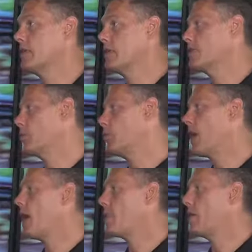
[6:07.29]
and, so we're
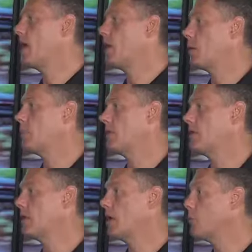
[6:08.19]
happy to help and
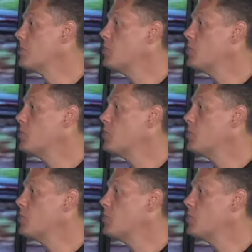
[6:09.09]
help you